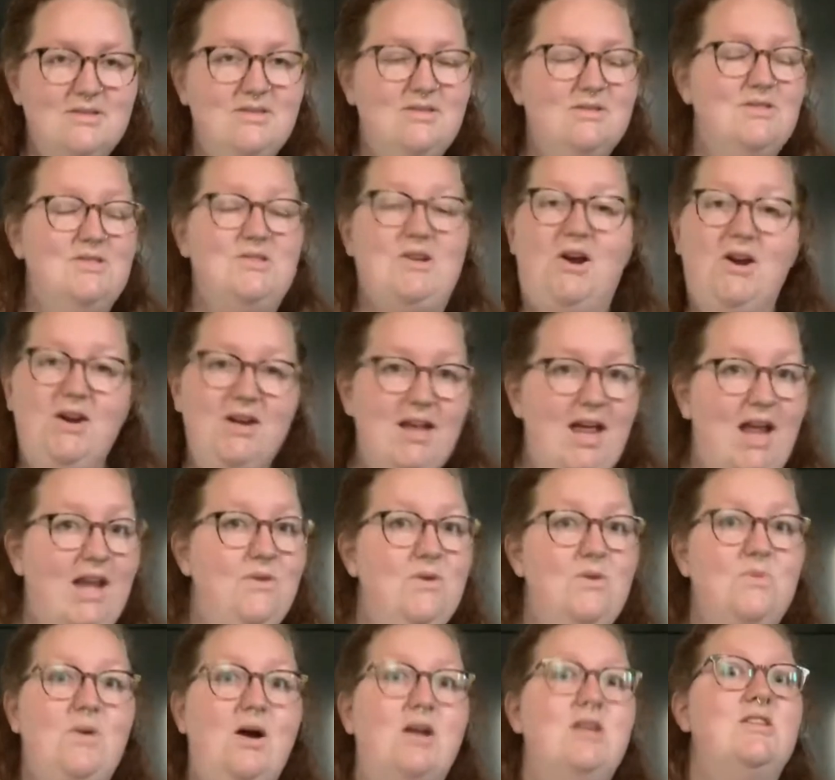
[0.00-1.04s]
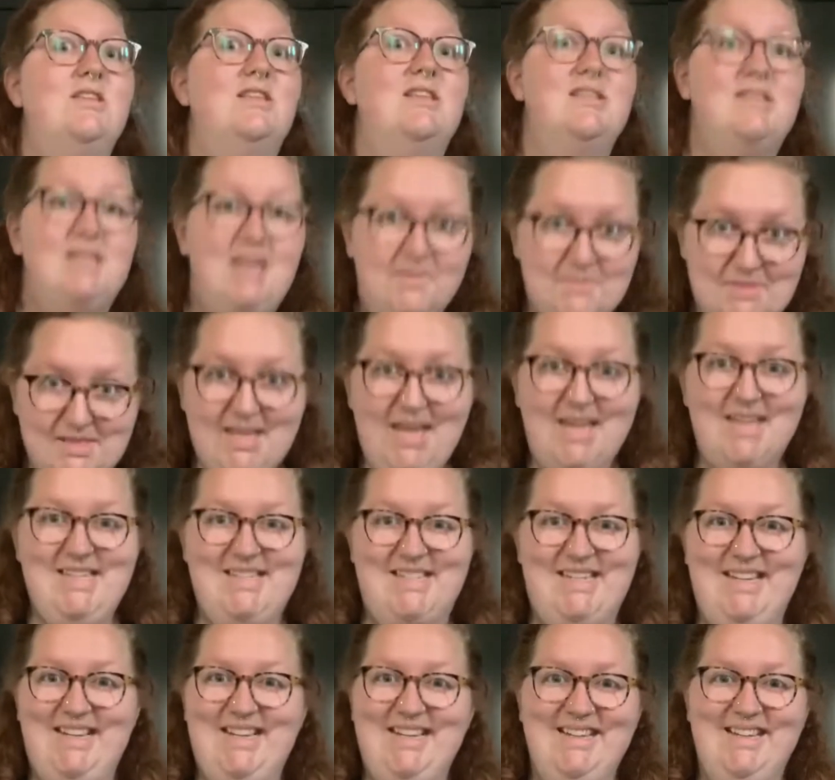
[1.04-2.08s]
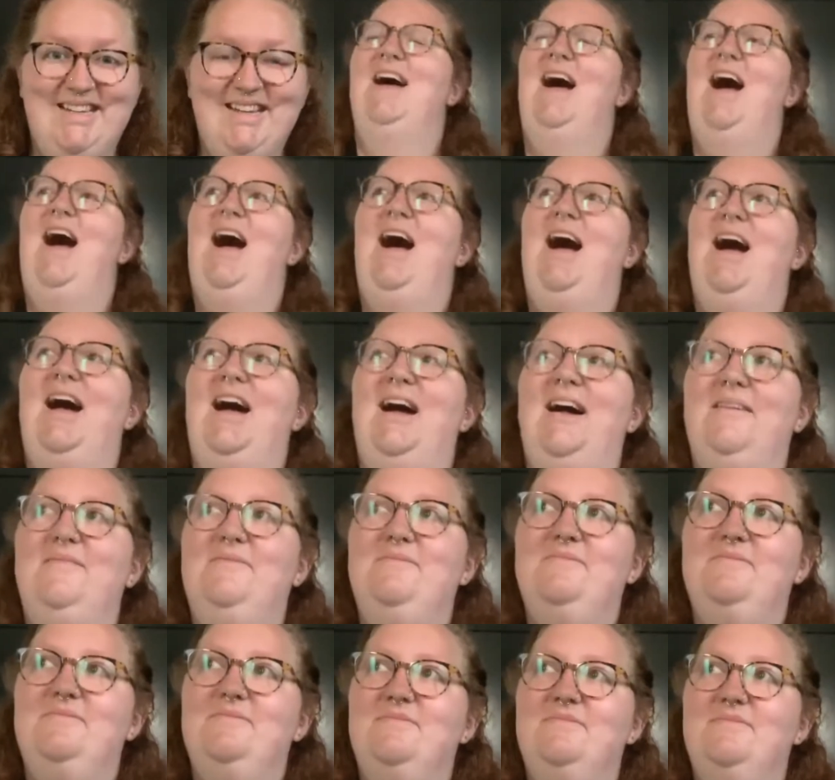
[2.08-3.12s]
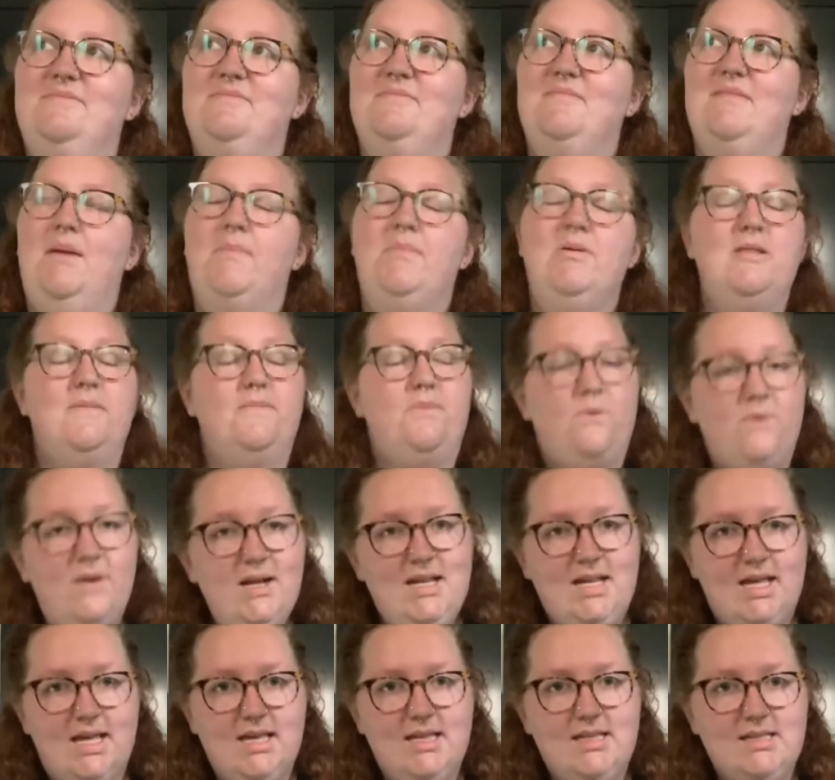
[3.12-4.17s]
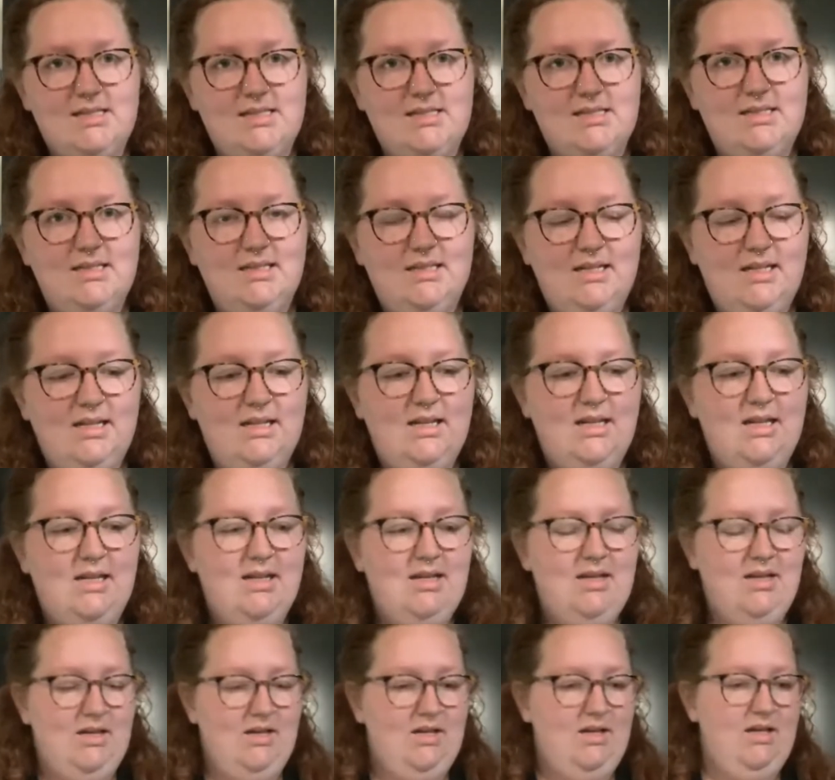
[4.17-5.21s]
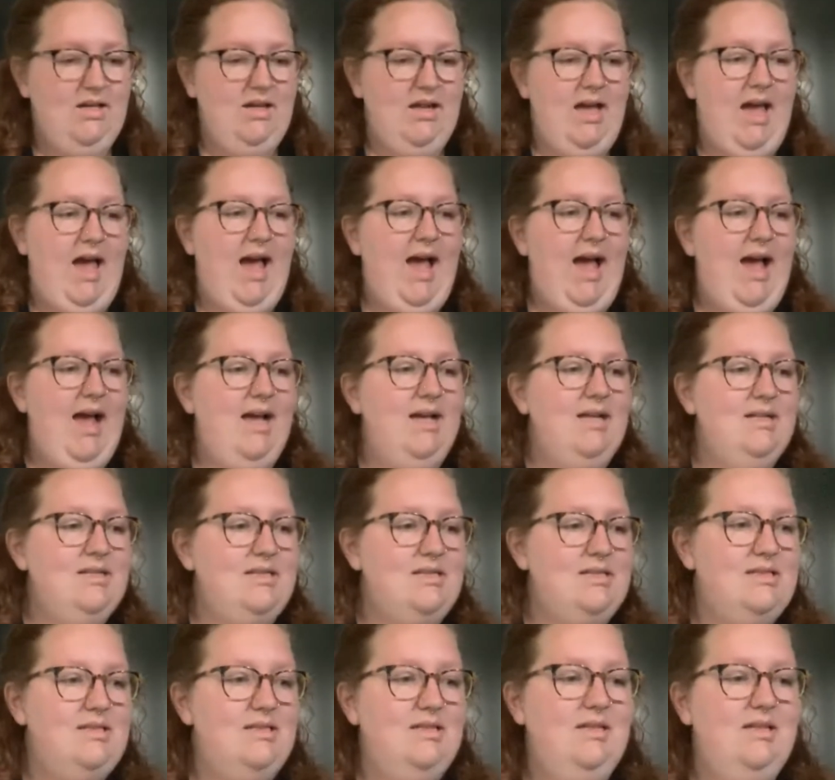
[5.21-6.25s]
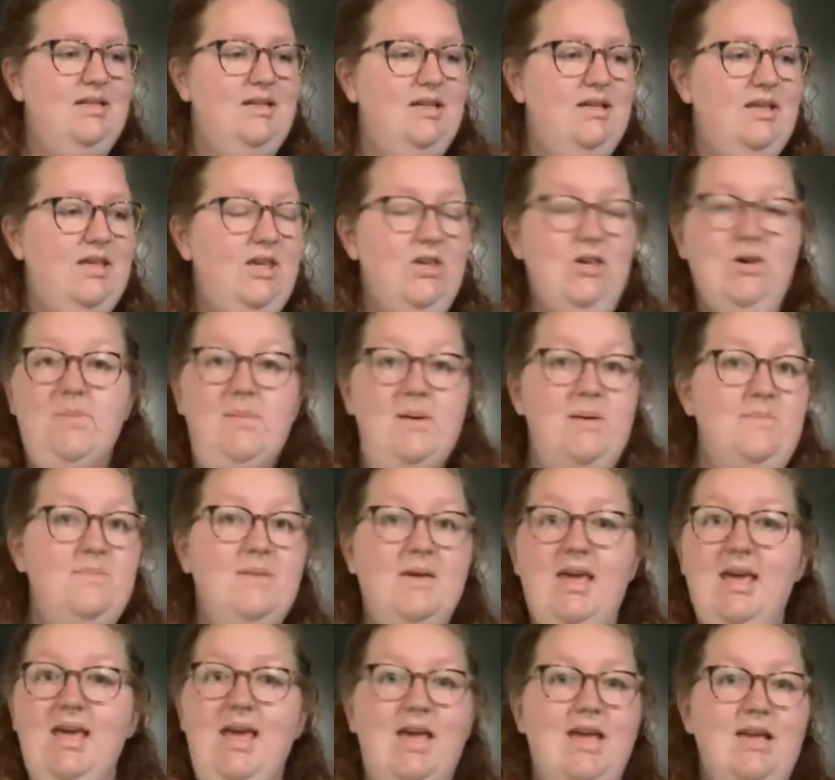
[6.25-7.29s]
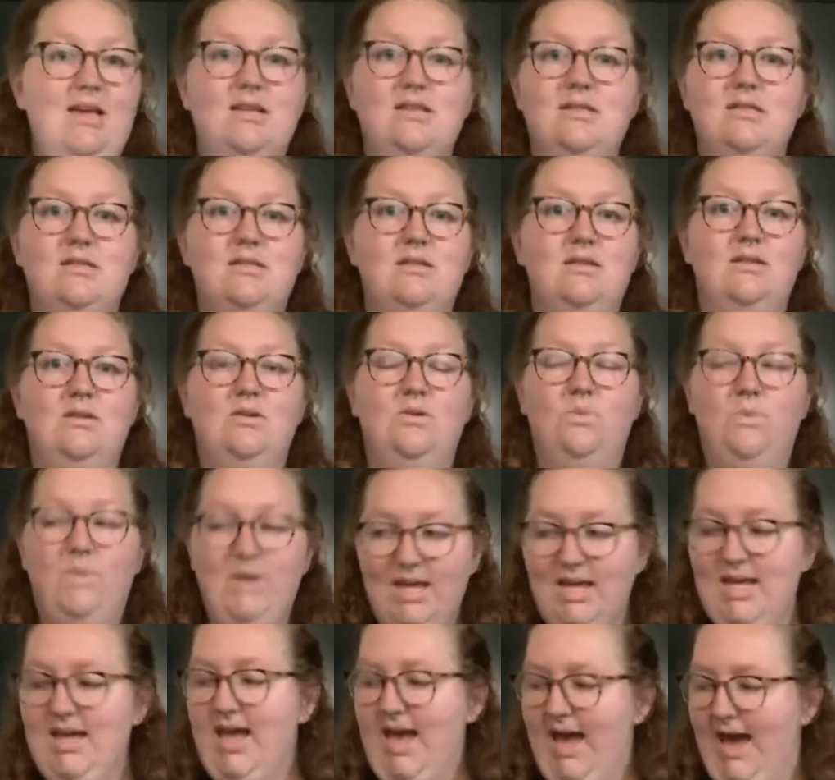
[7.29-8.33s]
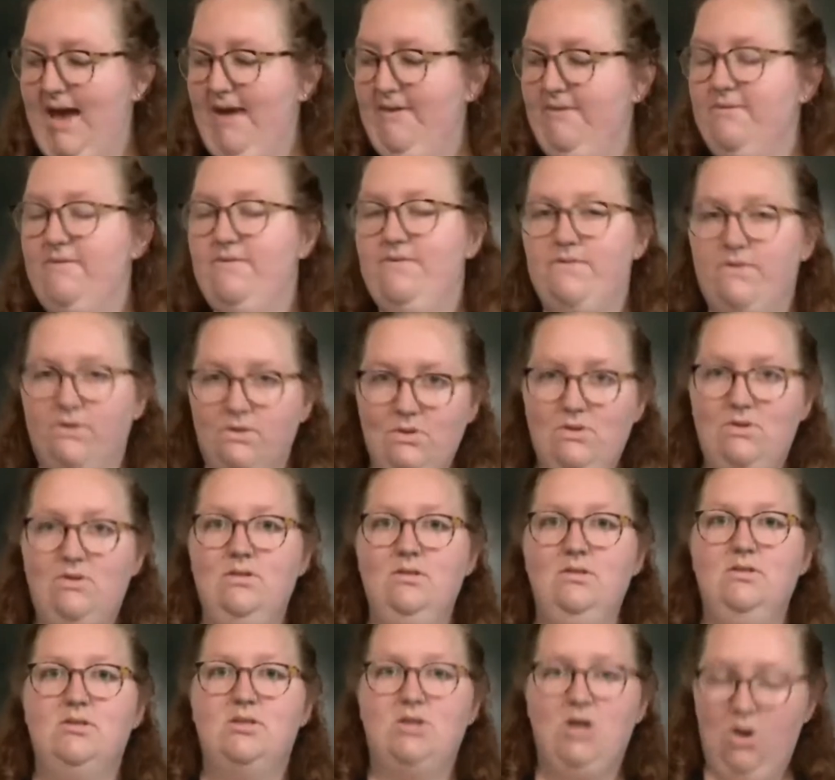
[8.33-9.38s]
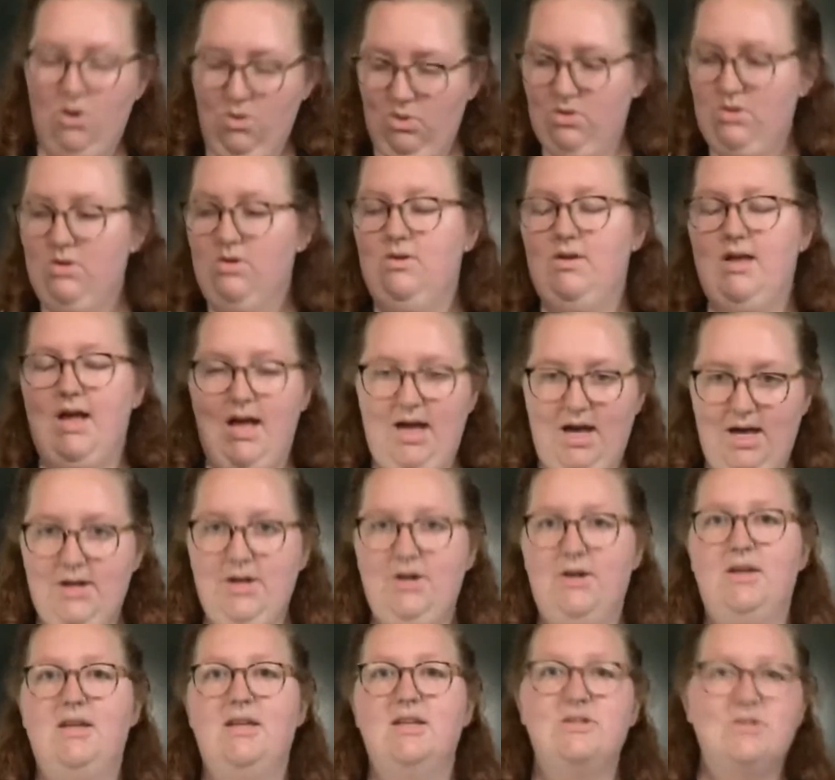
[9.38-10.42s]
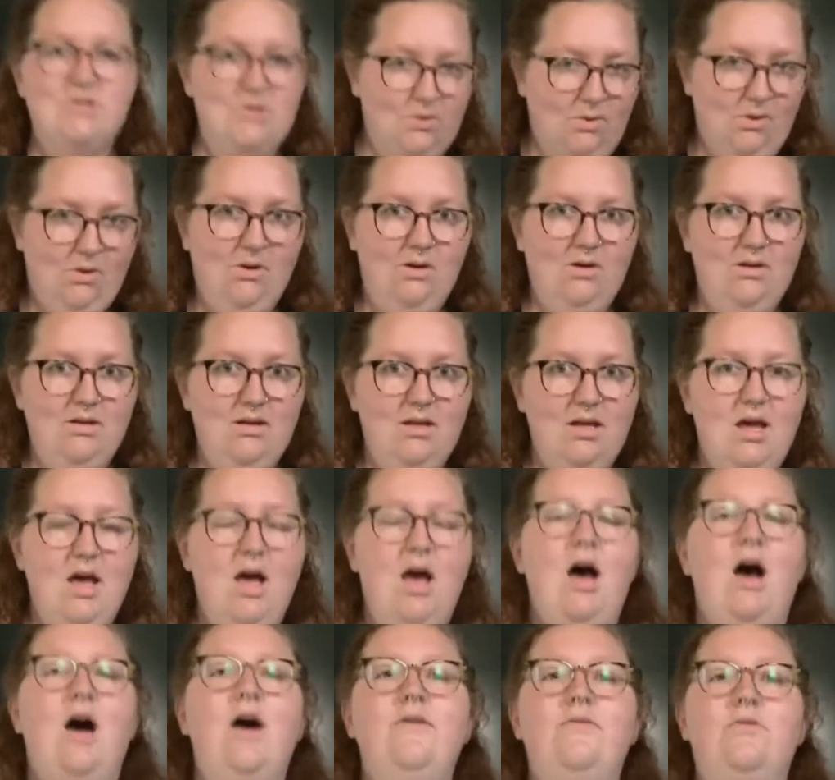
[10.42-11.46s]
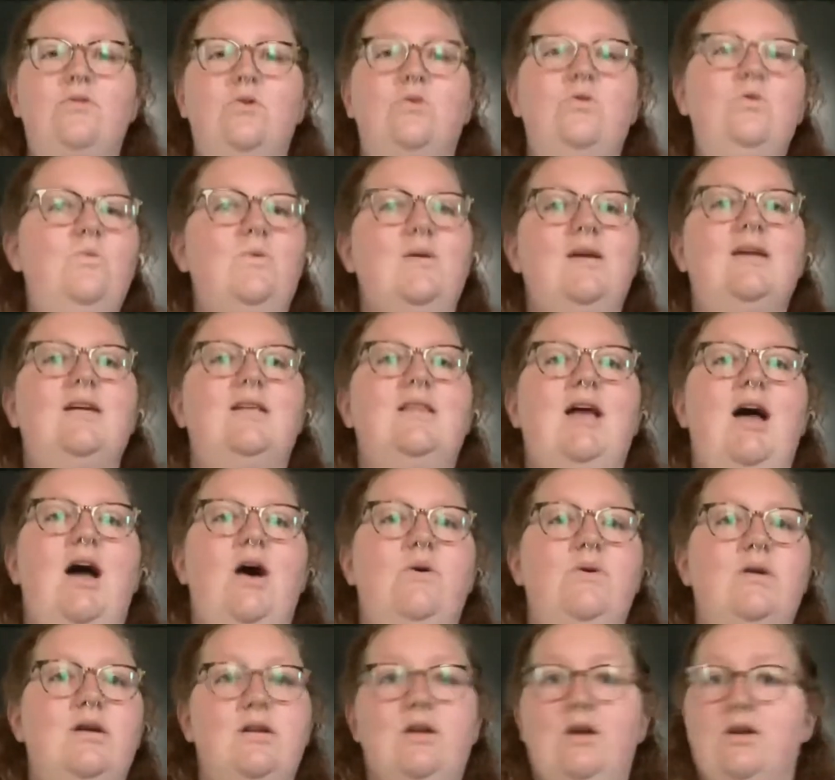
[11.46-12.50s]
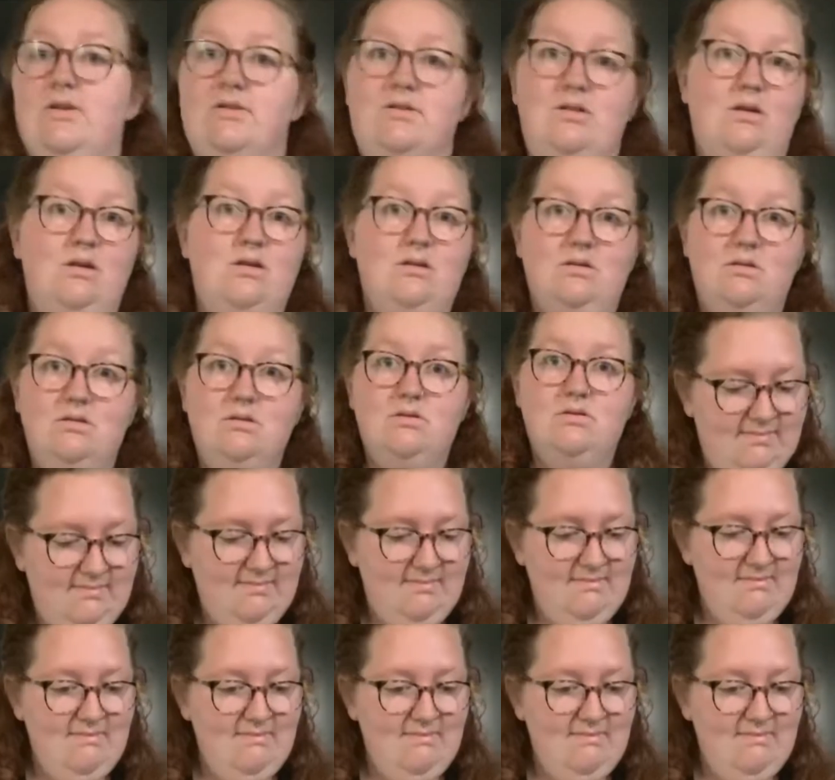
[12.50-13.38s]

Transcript: Sorry to anyone watching this named Stacy. But the point is, as human beings, we have full, total, utter control of who we allow in our circles.